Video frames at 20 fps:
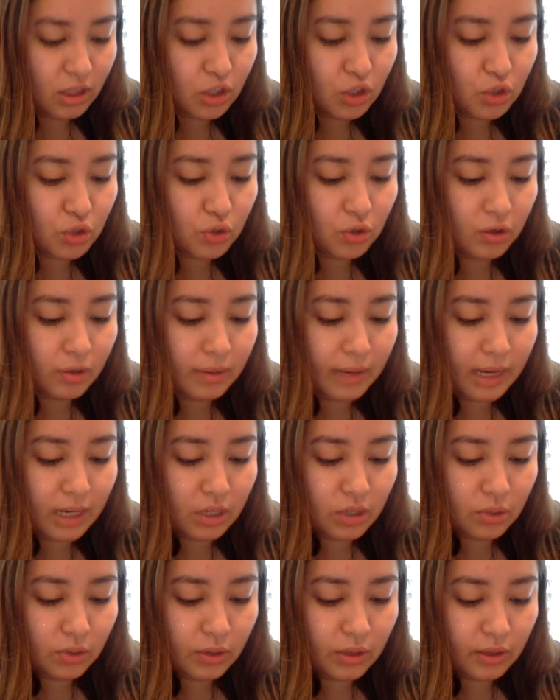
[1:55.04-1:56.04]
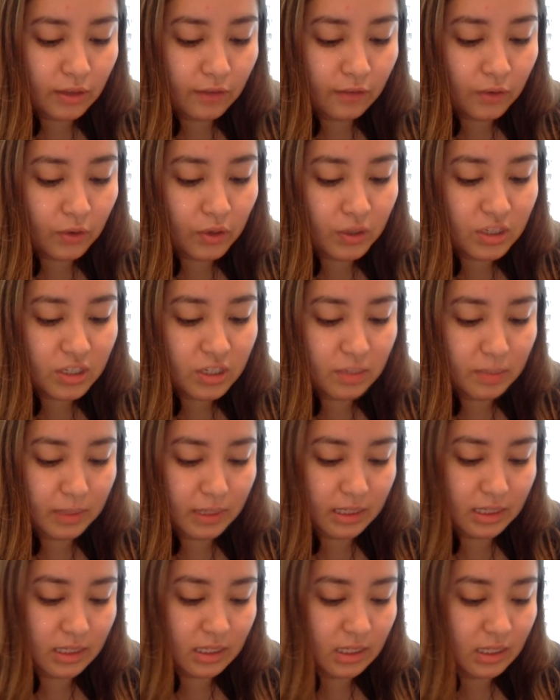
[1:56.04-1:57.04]
The storm had torn the forest to
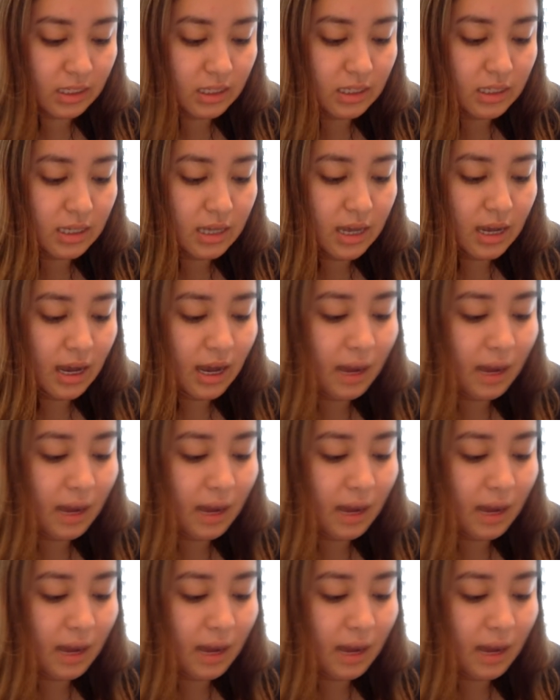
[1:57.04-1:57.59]
pieces.